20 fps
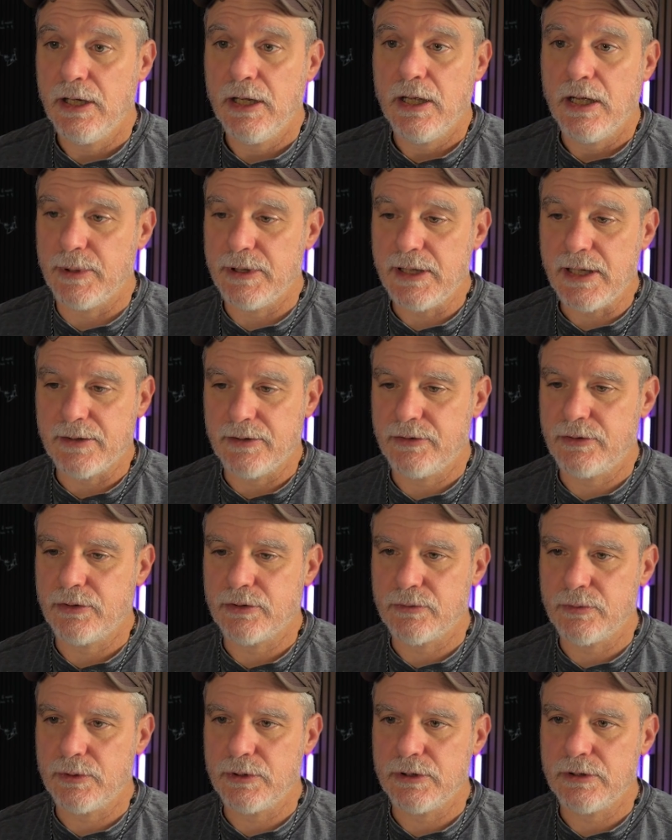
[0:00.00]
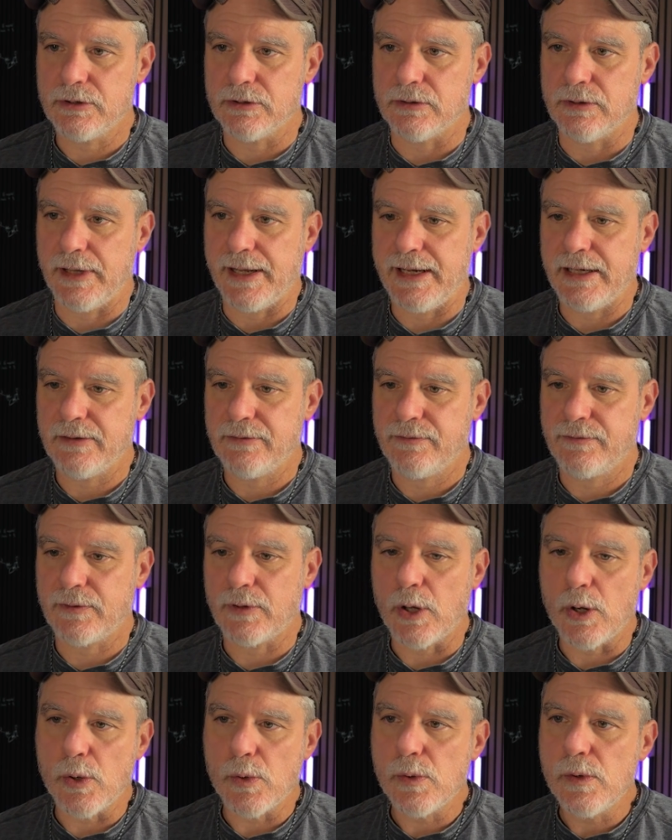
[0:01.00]
But yeah, this looked really good.
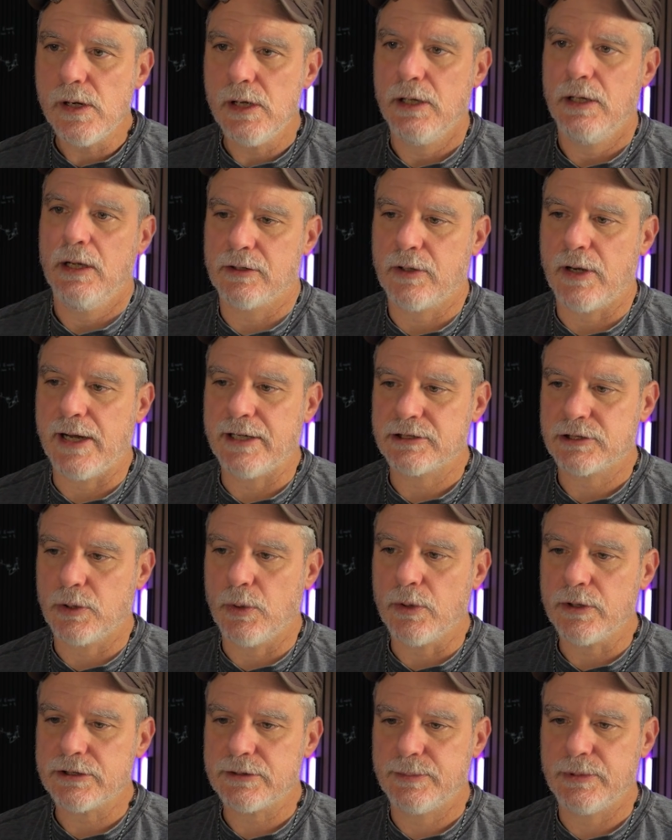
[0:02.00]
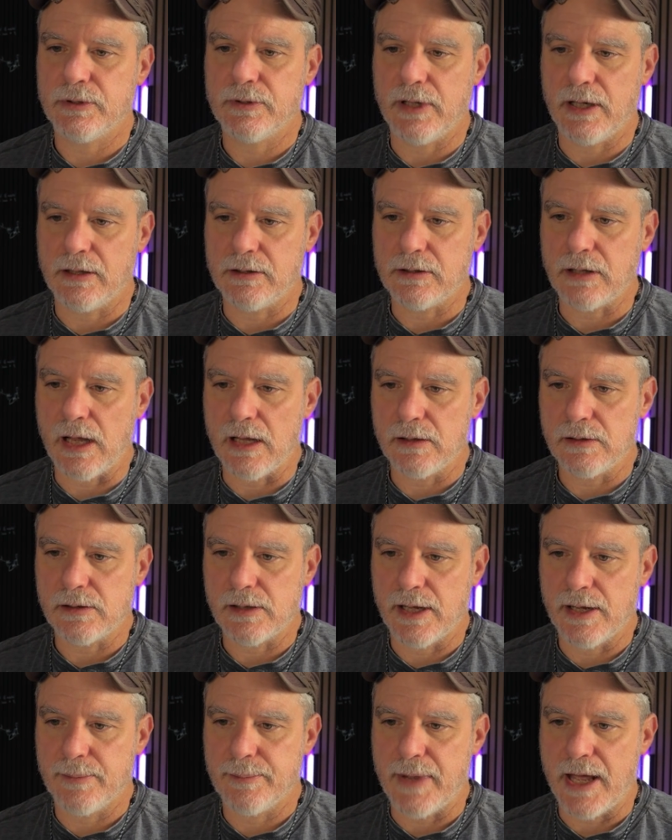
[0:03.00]
LangFlow crash course, build
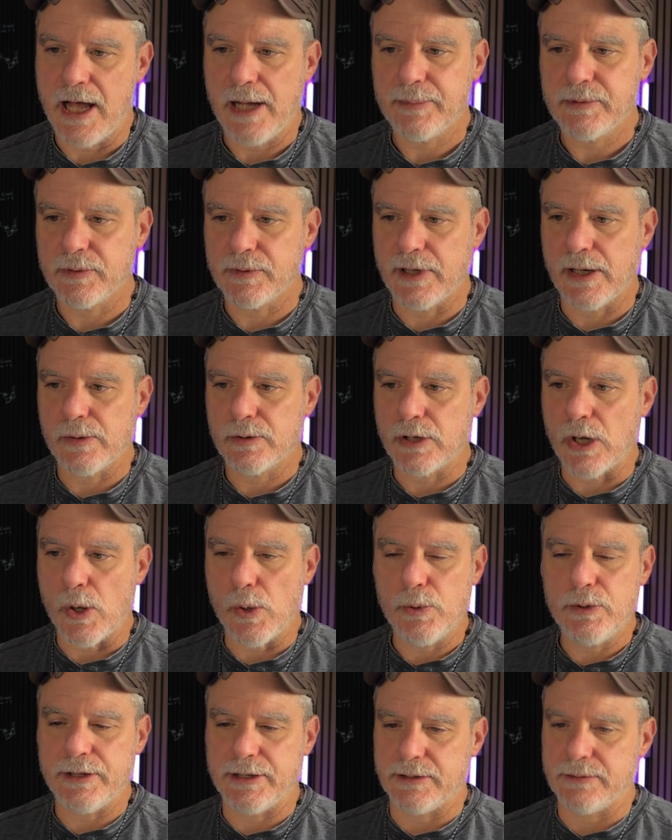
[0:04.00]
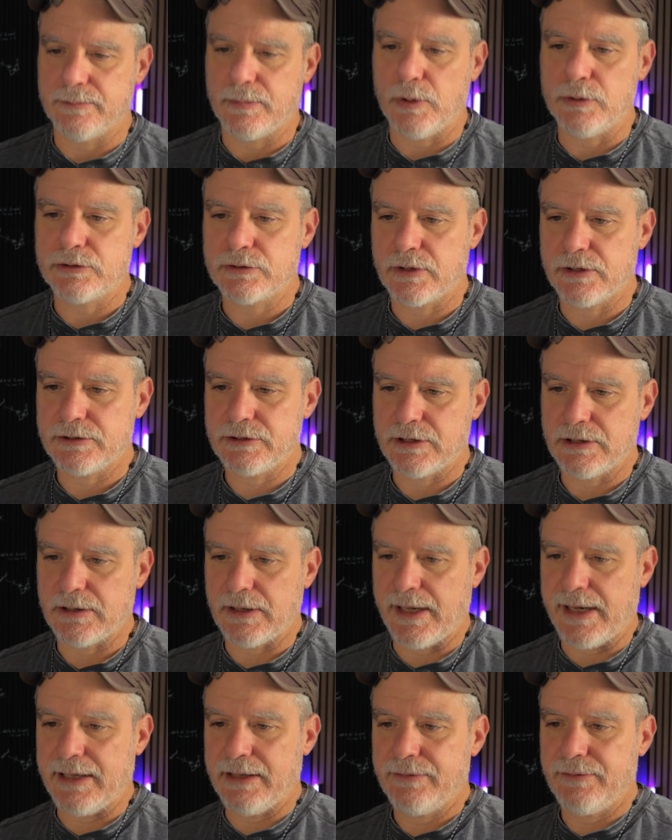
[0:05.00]
LLM apps without coding, Postgres and
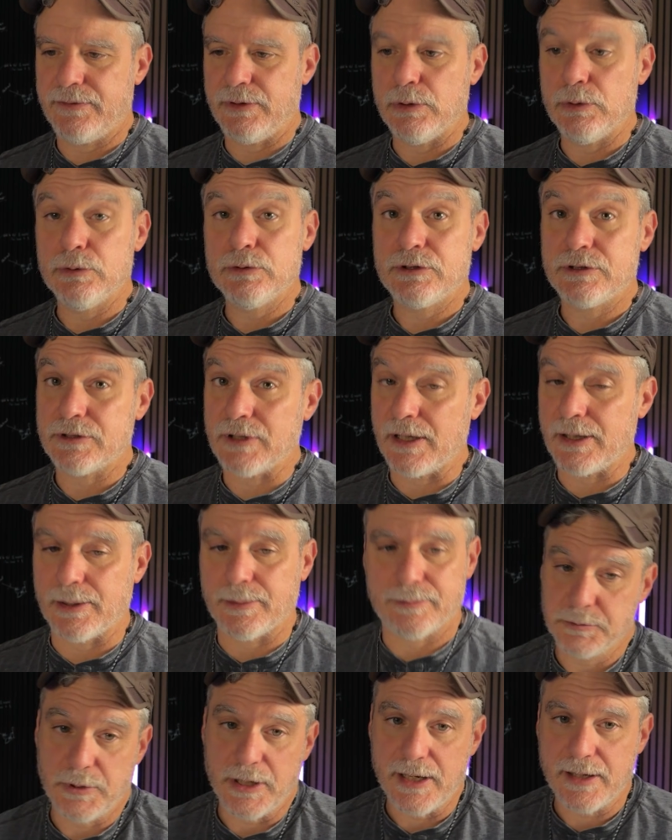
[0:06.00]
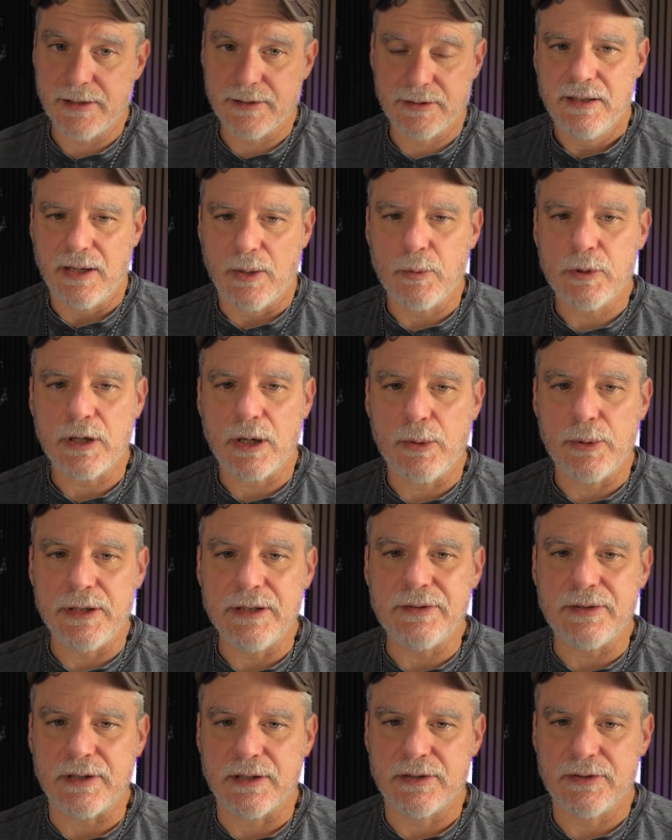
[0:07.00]
LangFuse setup. Yeah, I wonder how
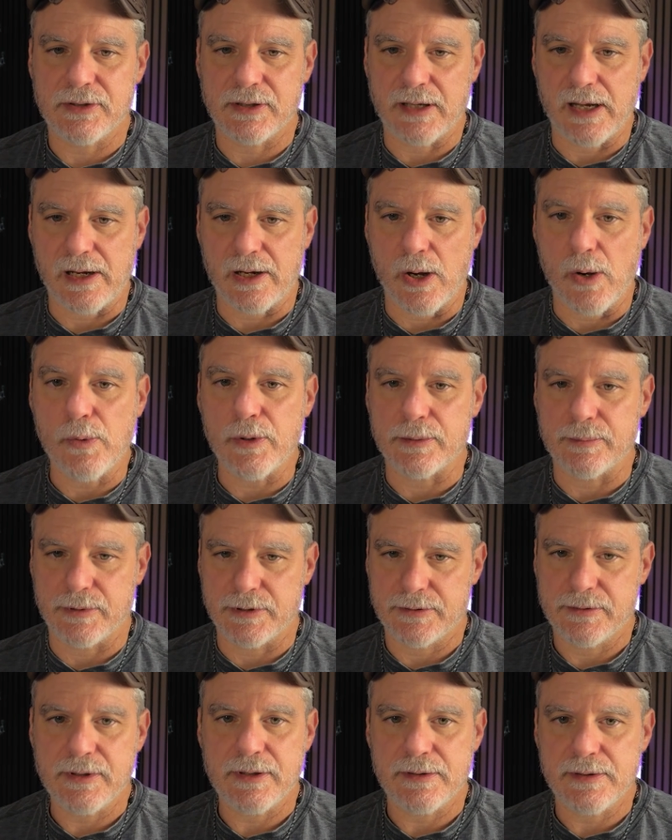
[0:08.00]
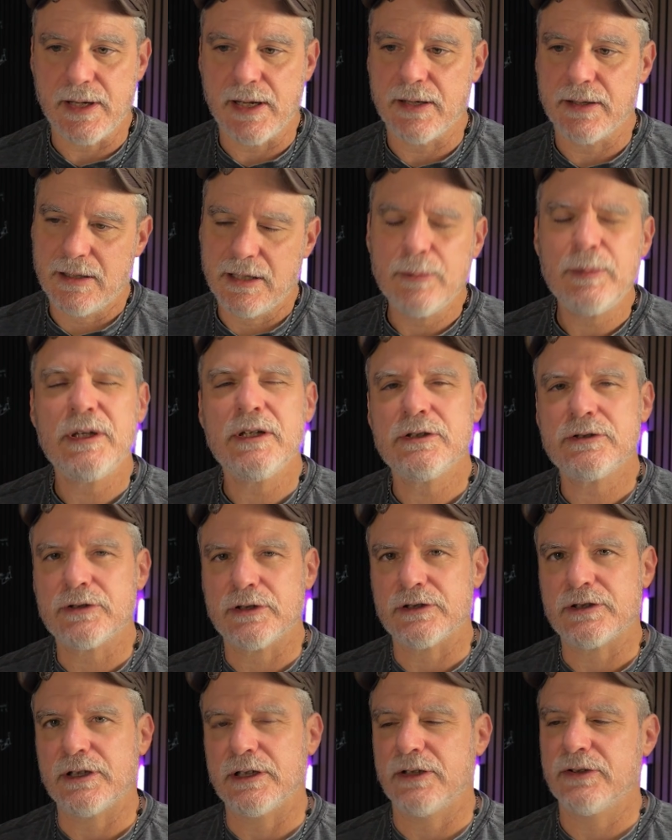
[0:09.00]
easy it is to get going, but yeah, it'd be
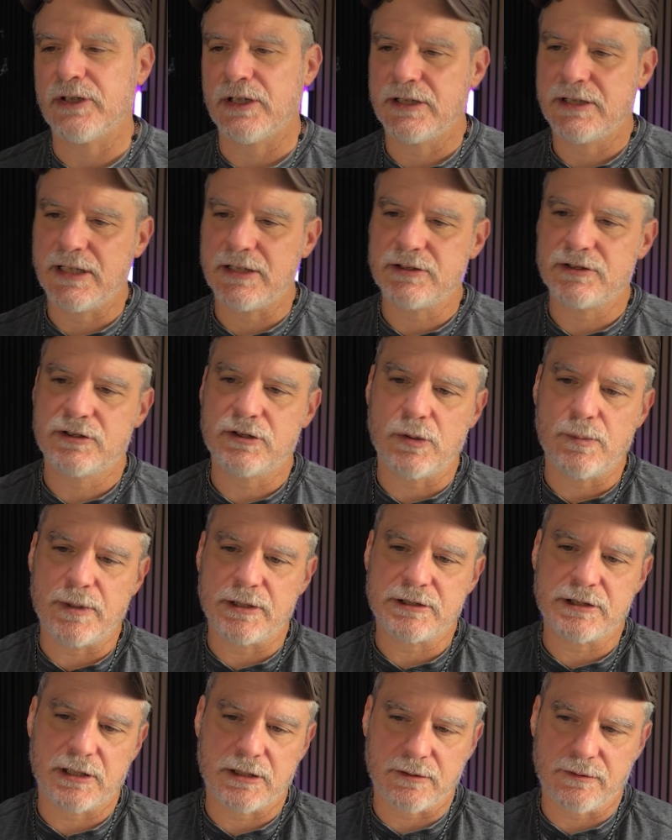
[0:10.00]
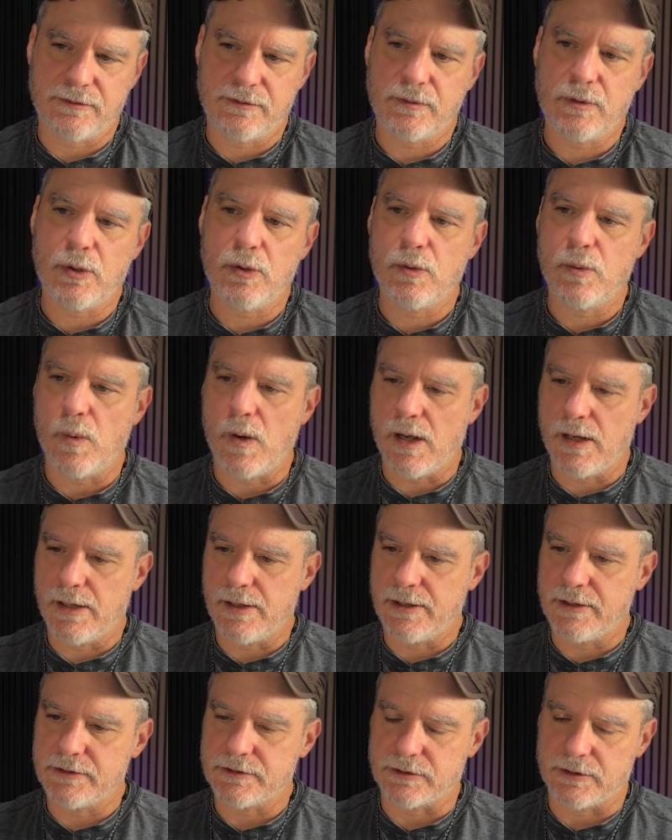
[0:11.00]
interesting because I get so much out of
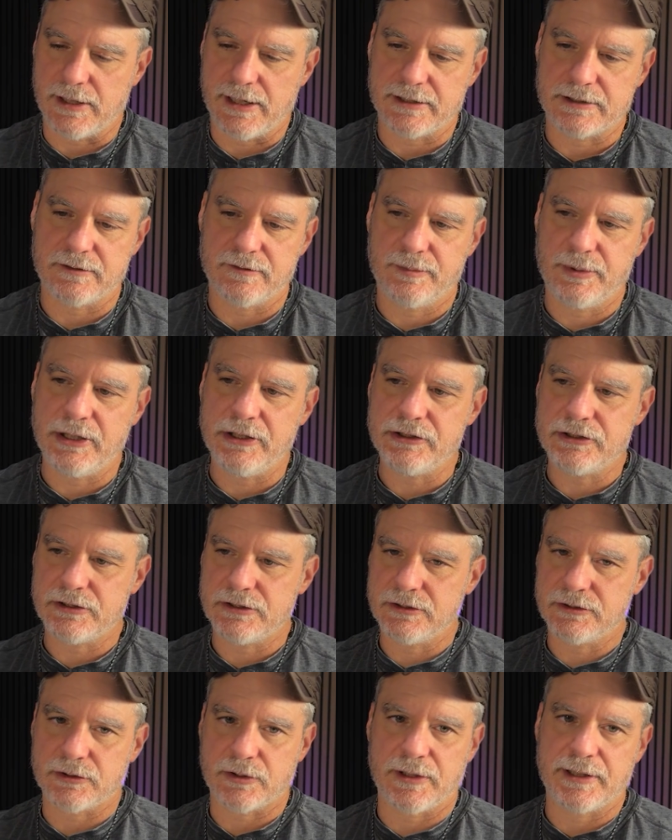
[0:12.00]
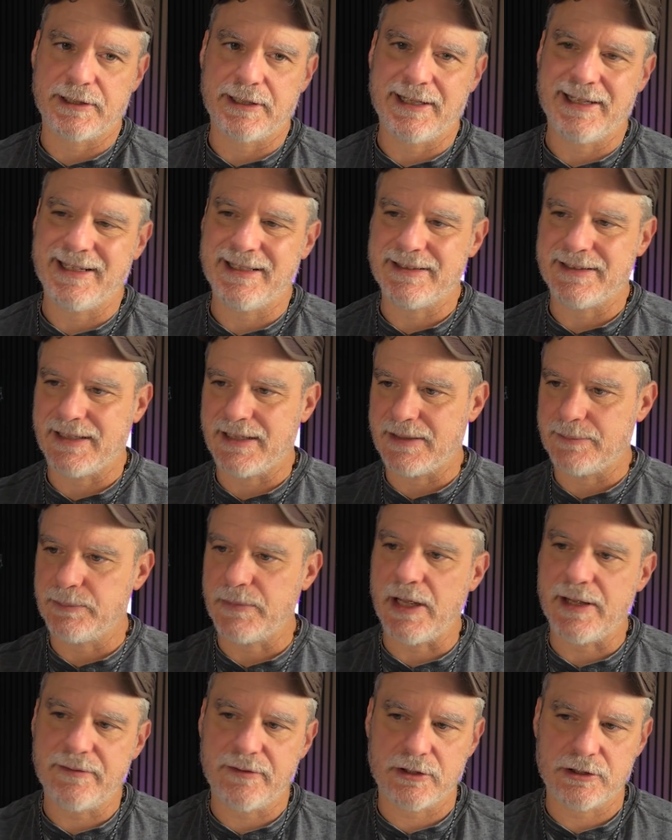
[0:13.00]
Flowwise or Activepieces or any and that I'm
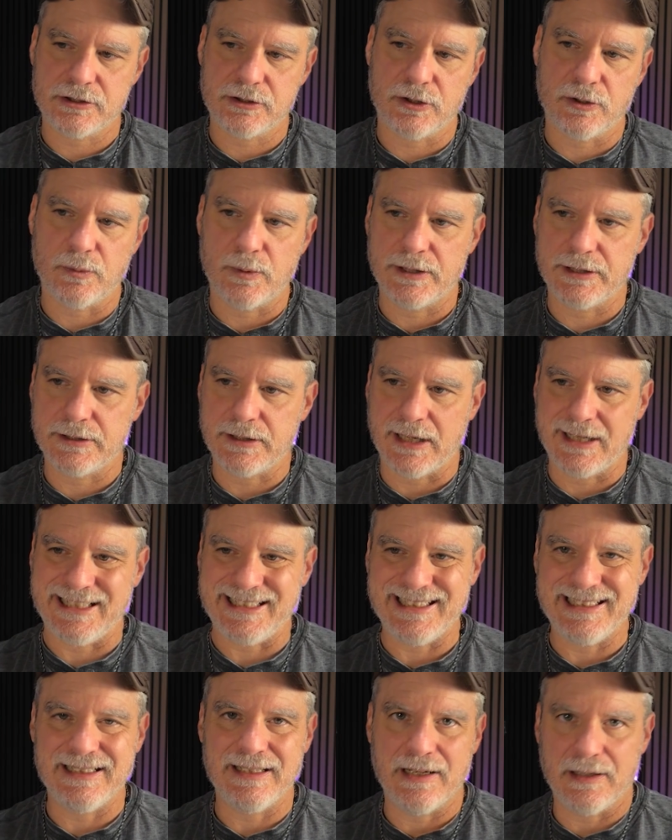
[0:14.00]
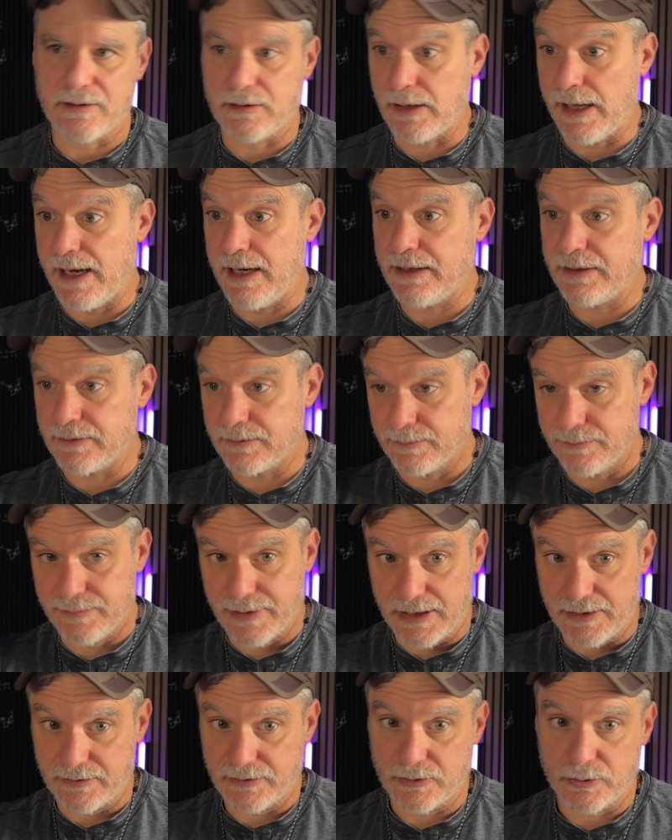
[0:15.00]
never sure when I need a
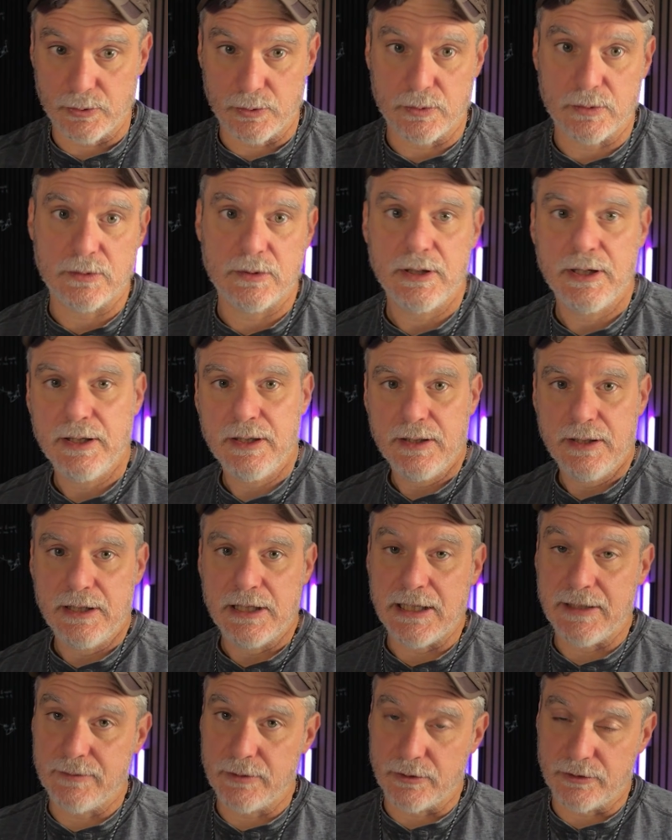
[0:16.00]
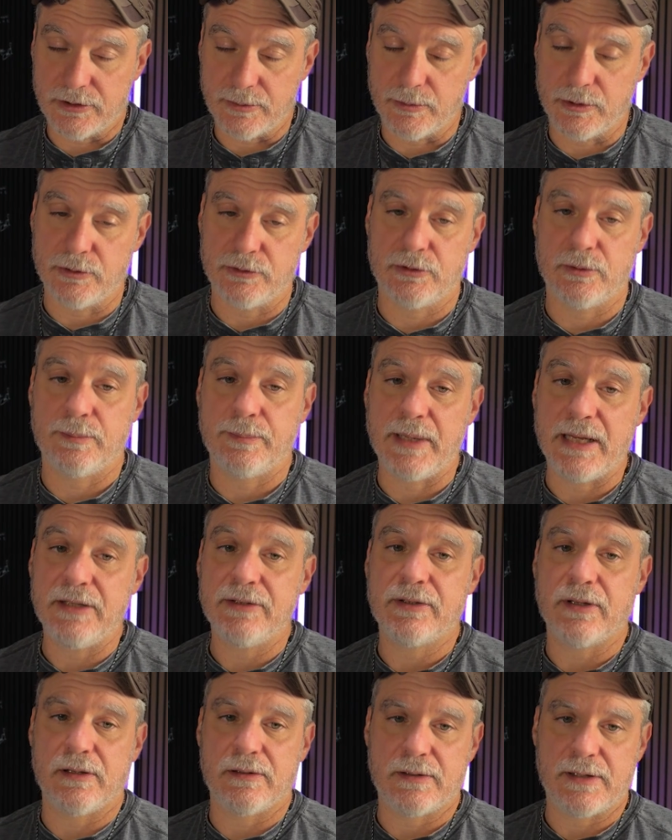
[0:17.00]
Lang-based tool, even though some of those are
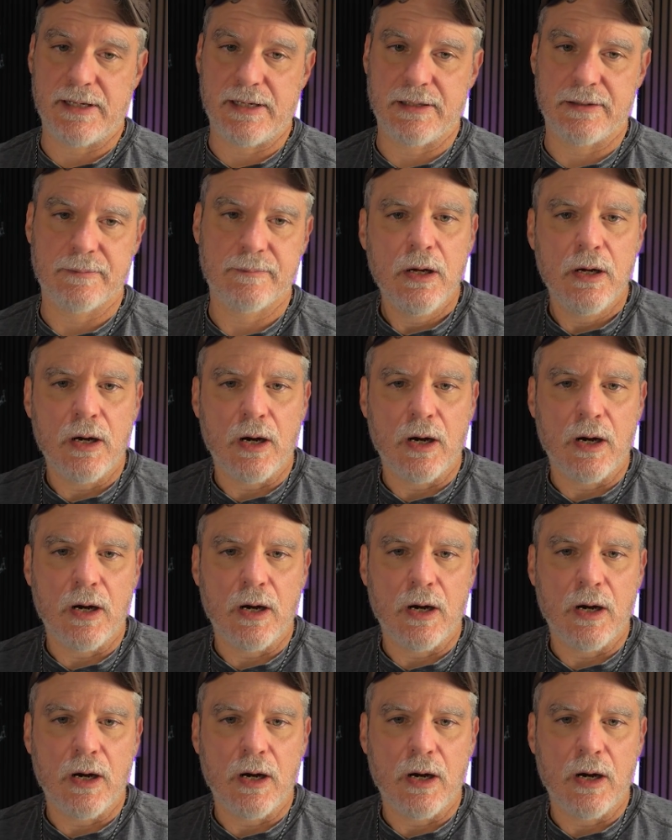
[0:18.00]
based on Lang.